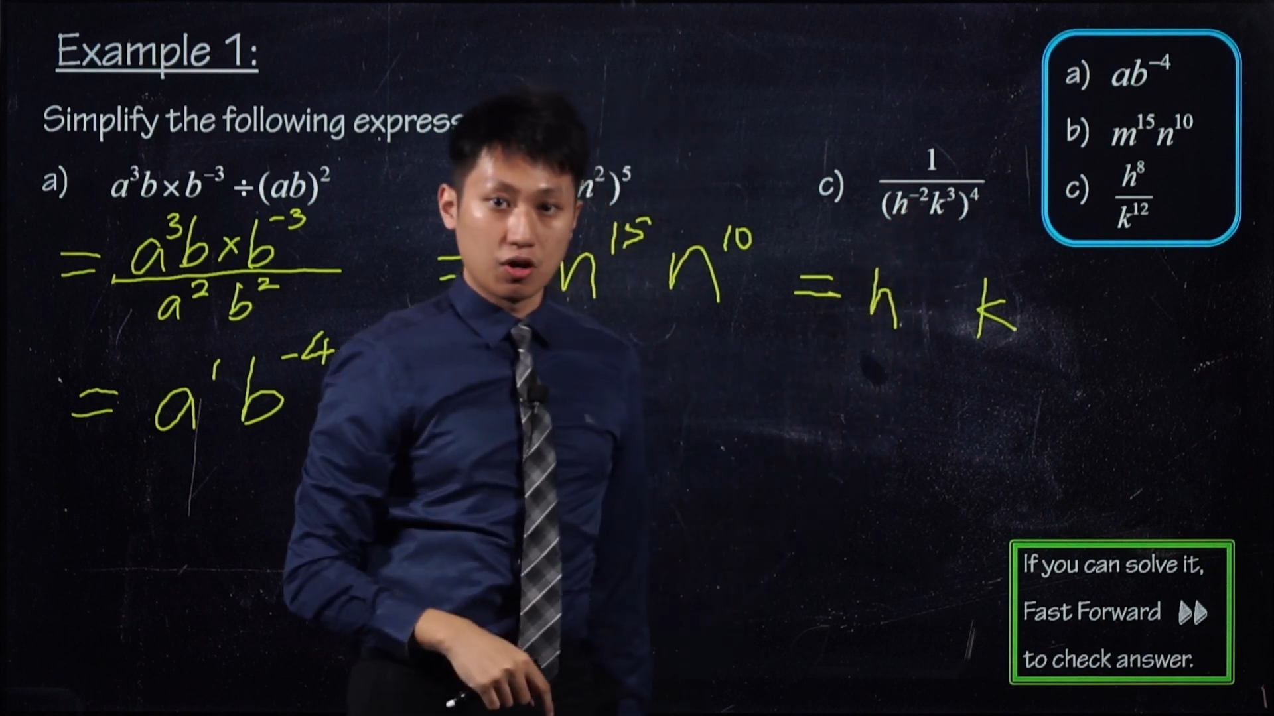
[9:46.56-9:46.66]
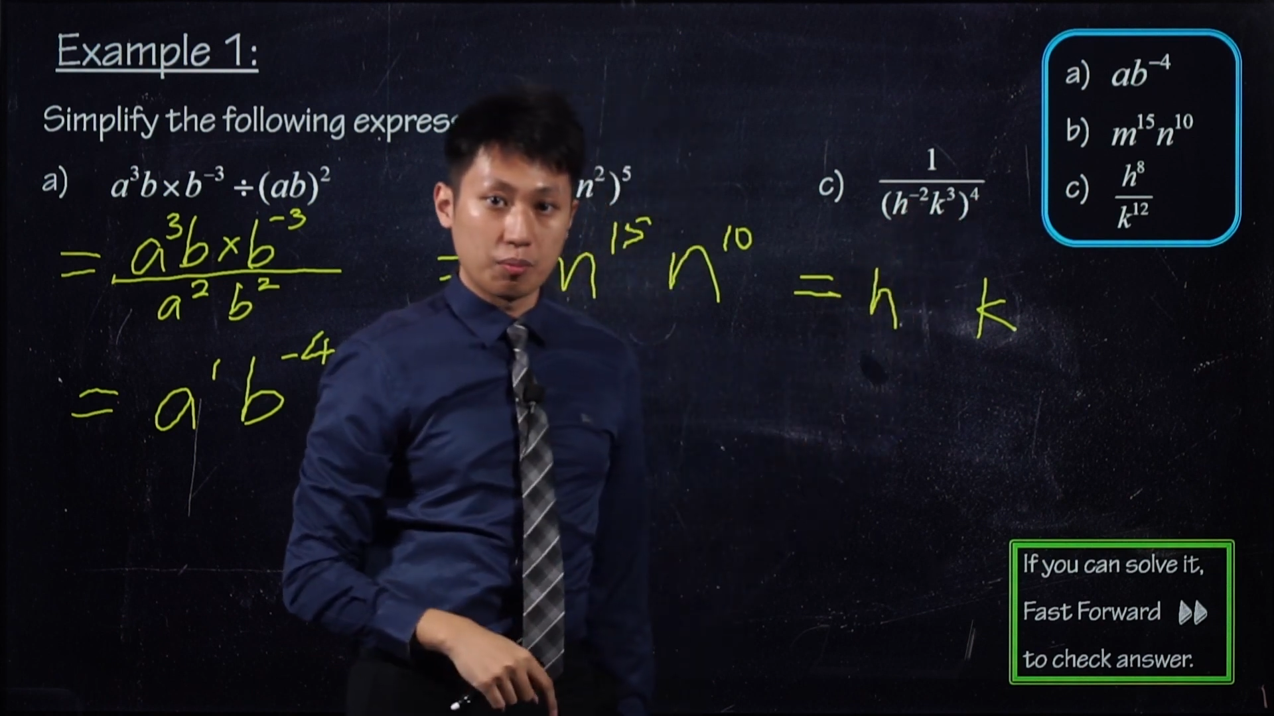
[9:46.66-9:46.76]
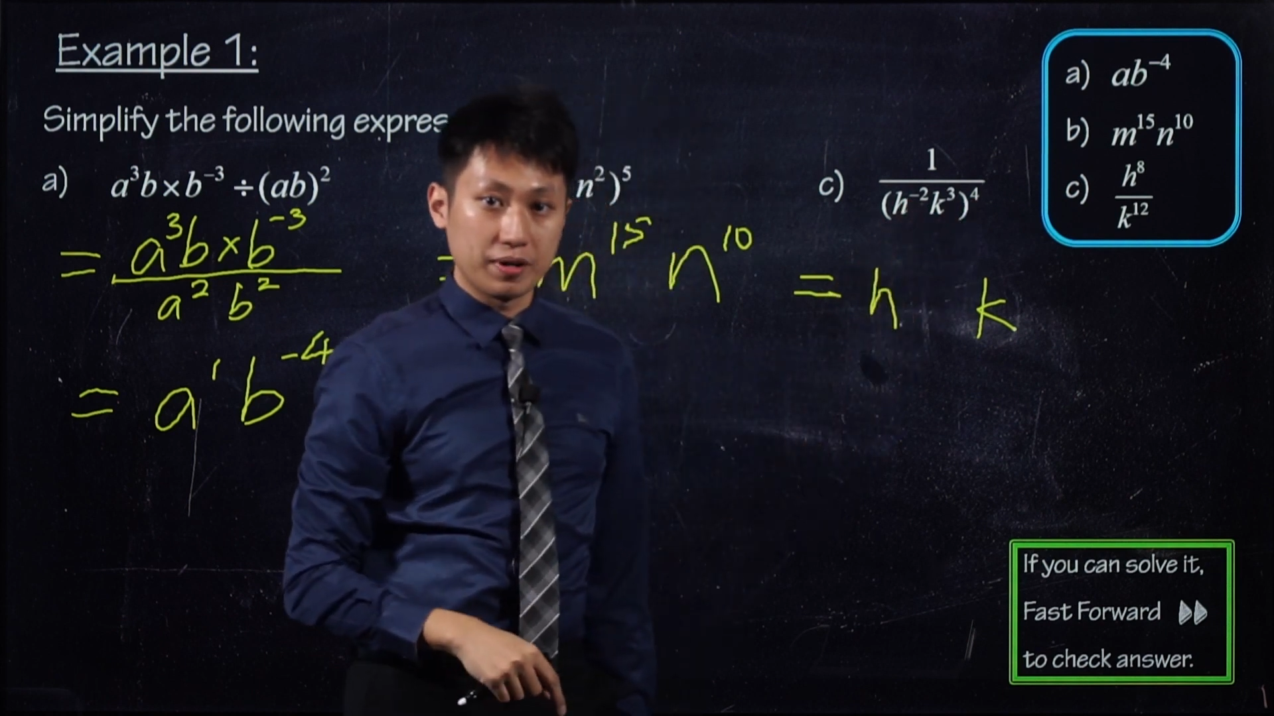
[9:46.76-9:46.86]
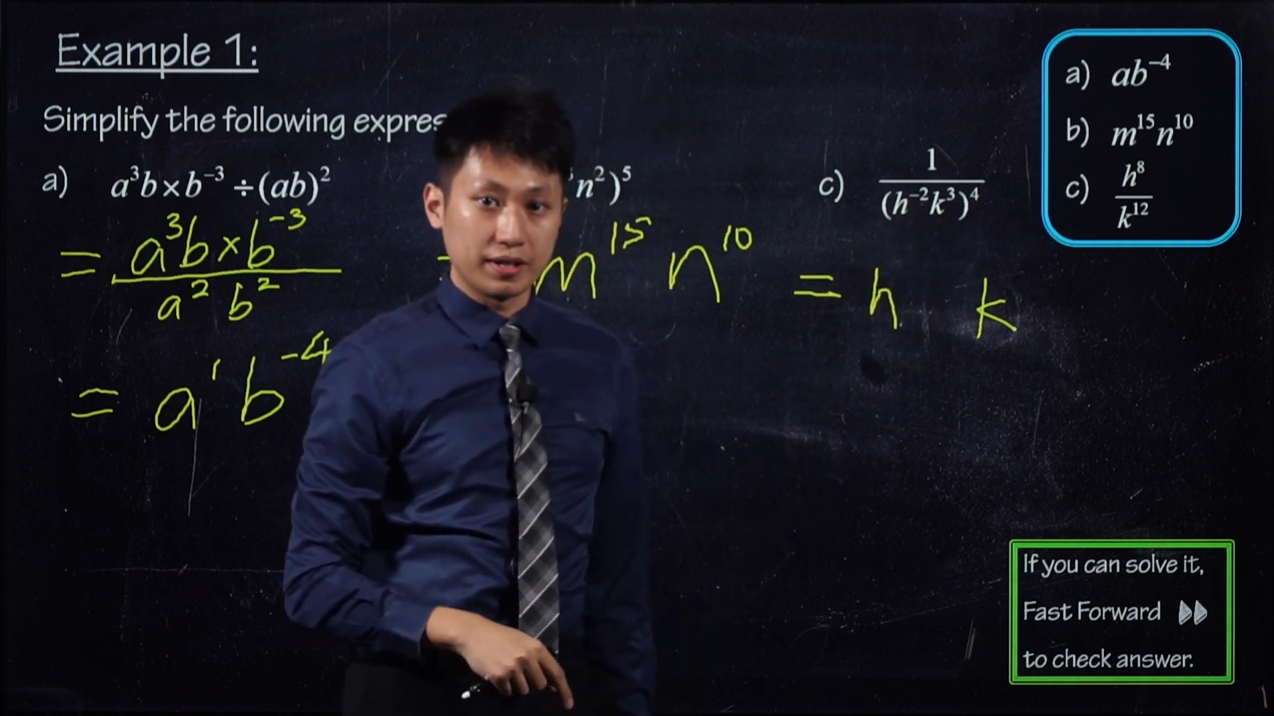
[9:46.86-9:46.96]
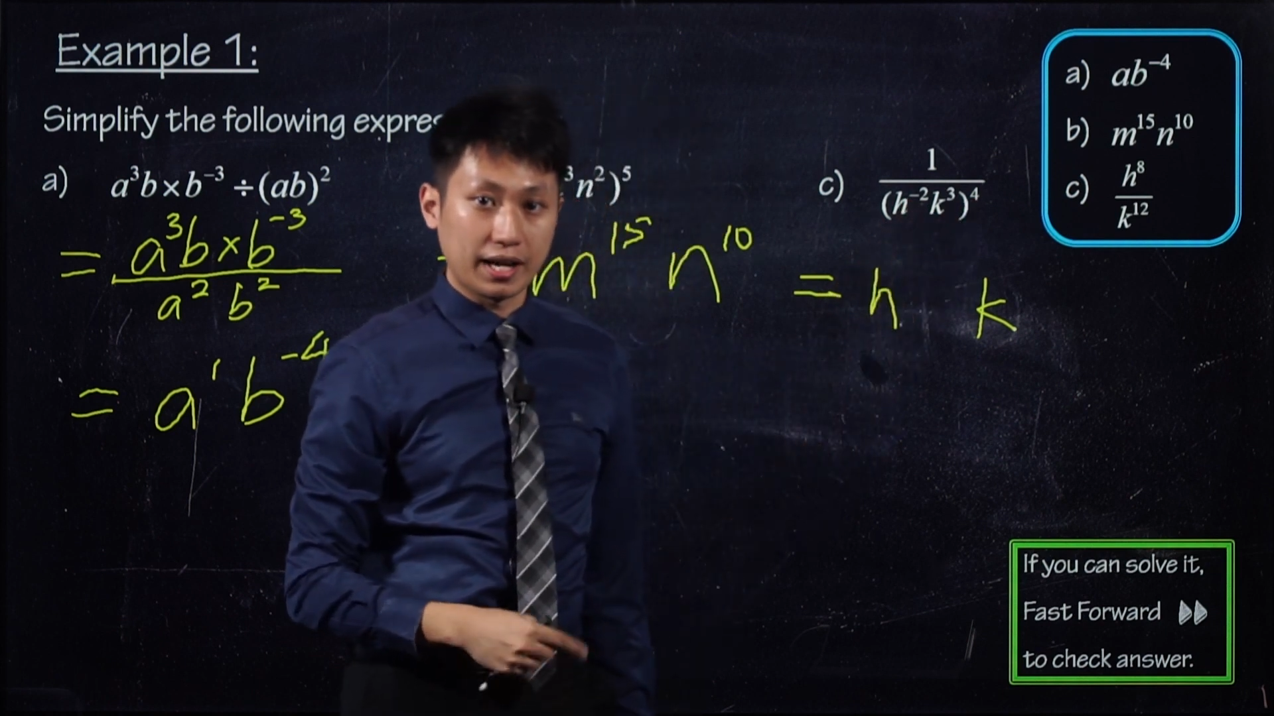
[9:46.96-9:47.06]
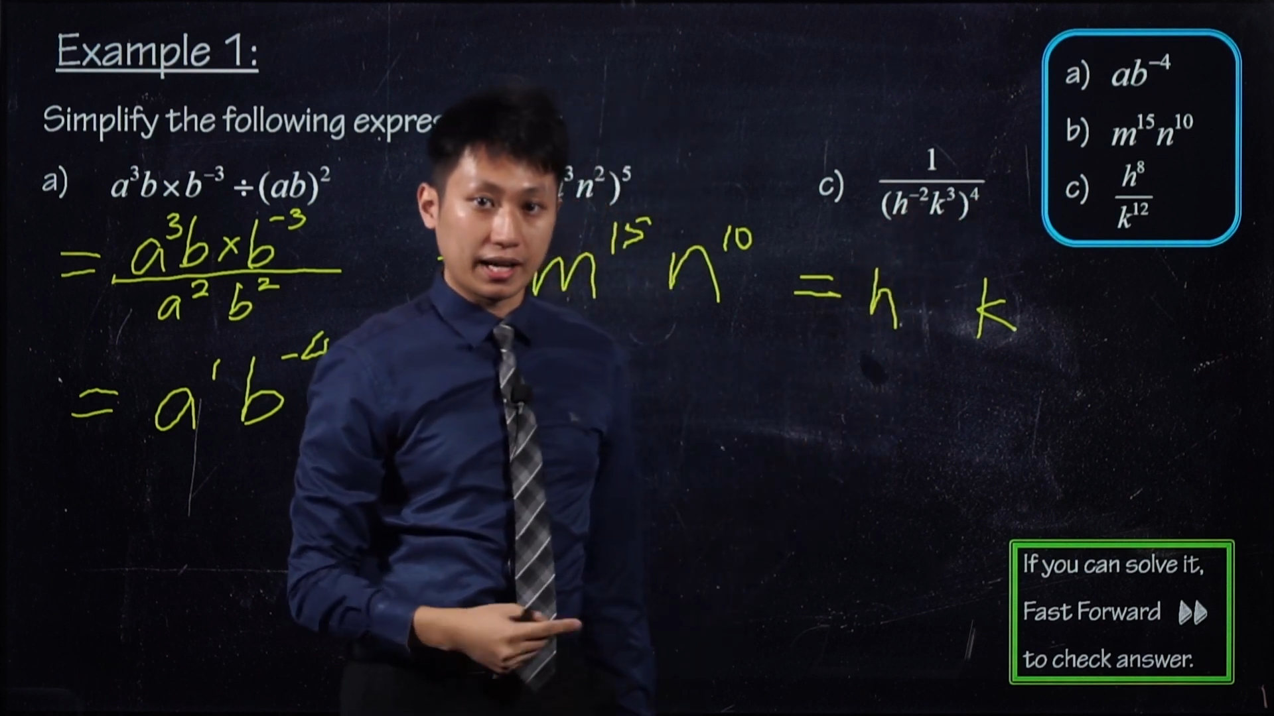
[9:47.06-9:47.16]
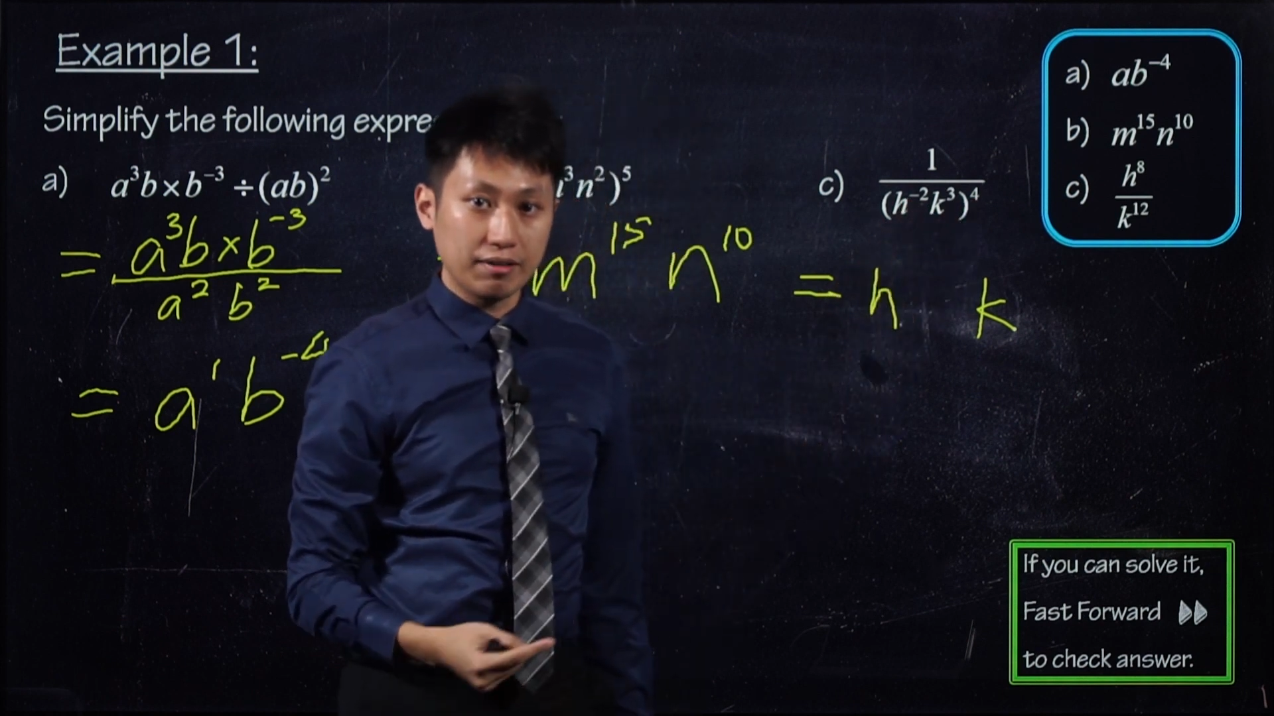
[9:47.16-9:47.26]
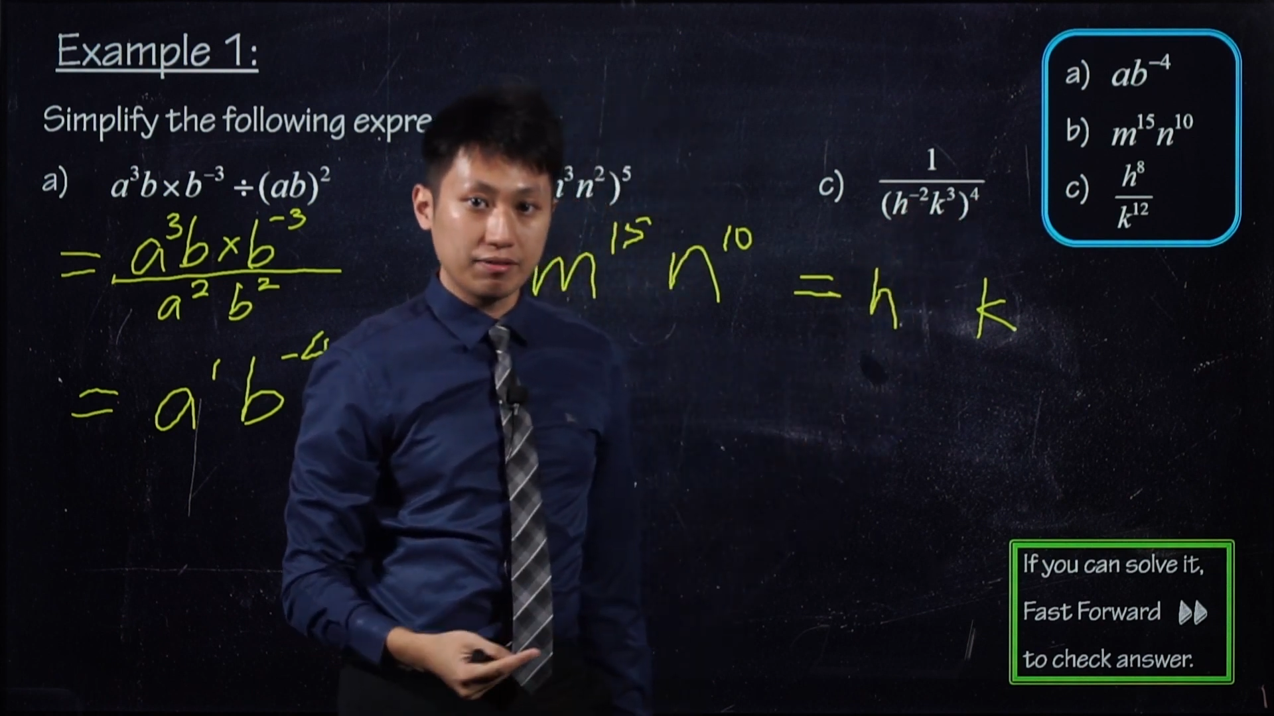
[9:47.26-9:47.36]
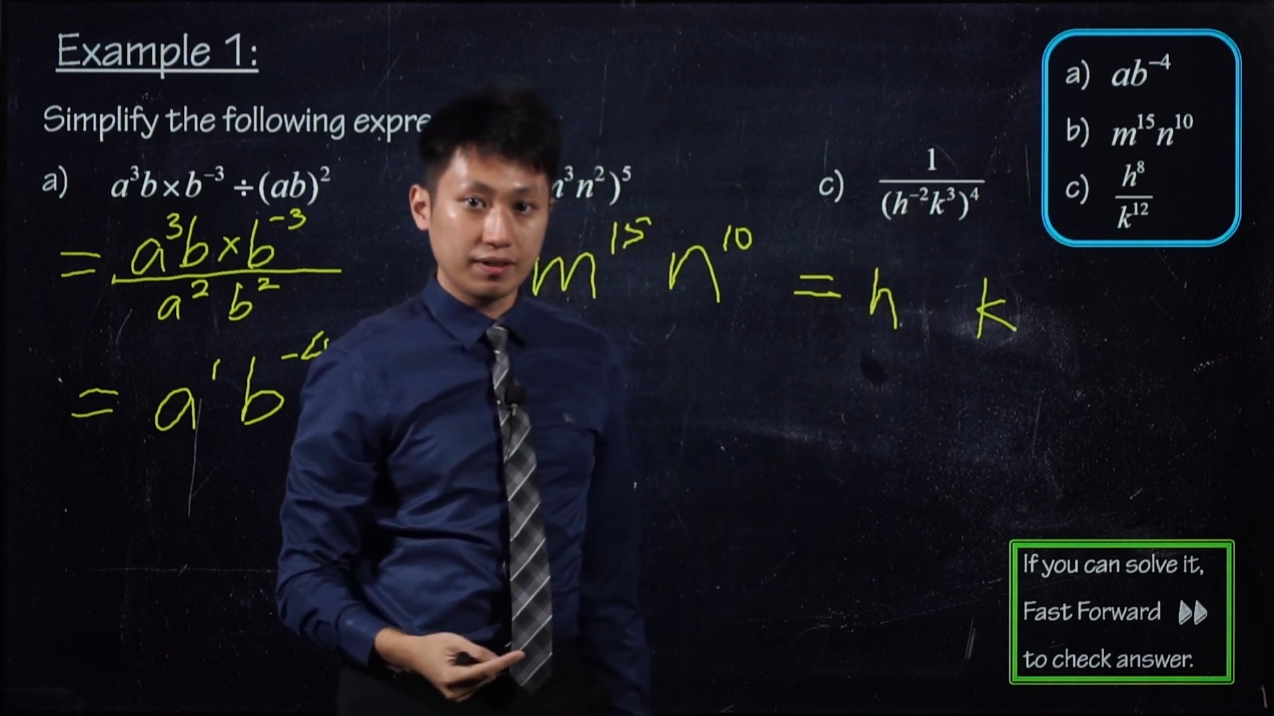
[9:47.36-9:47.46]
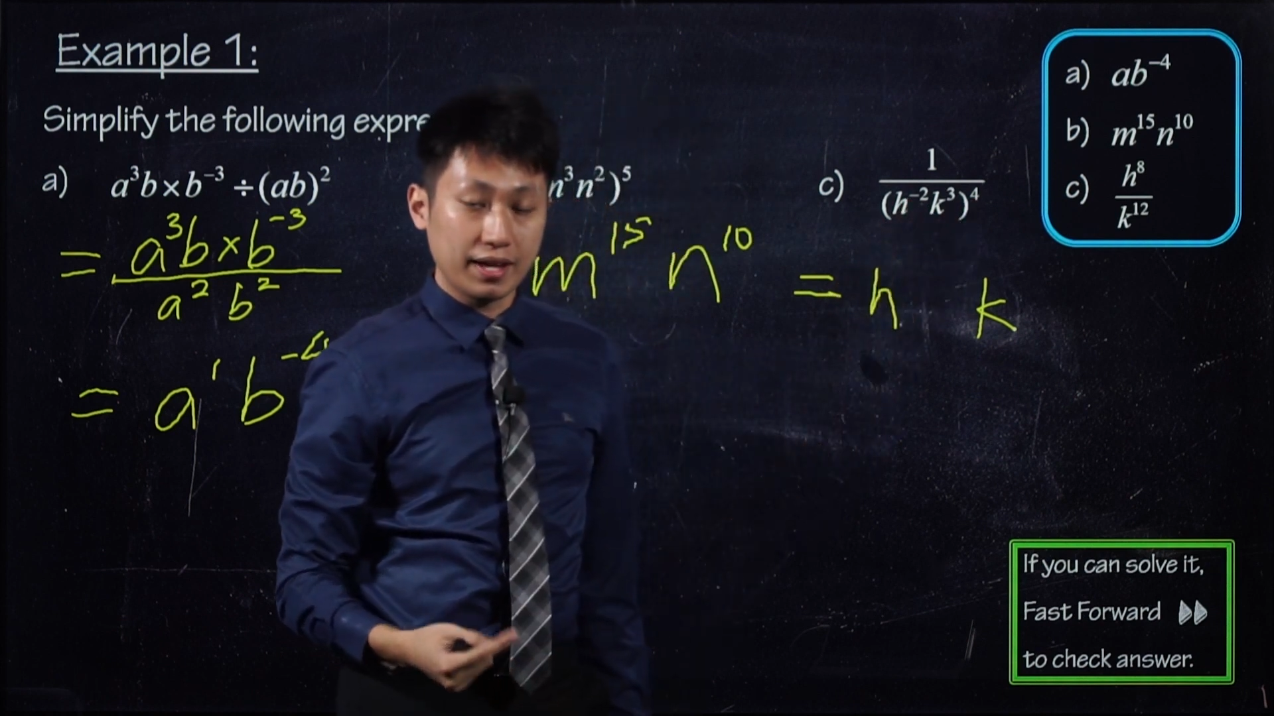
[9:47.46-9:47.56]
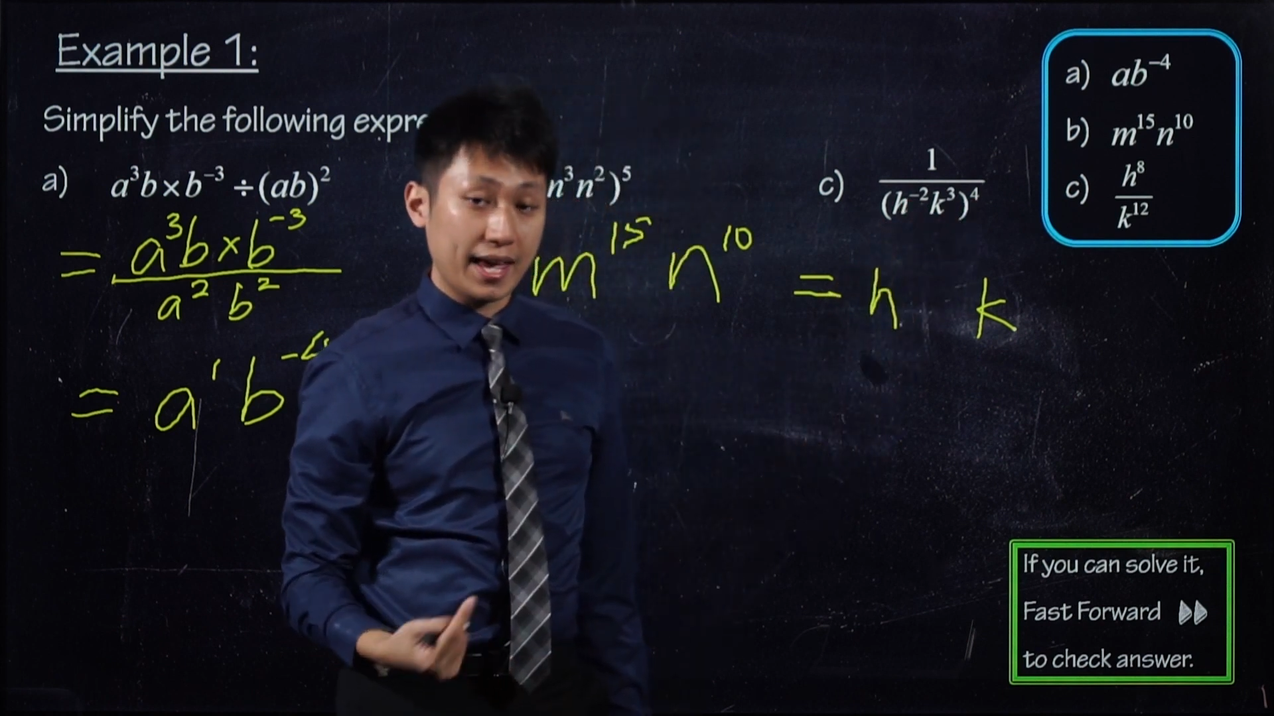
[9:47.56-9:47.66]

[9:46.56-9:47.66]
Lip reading: will be negative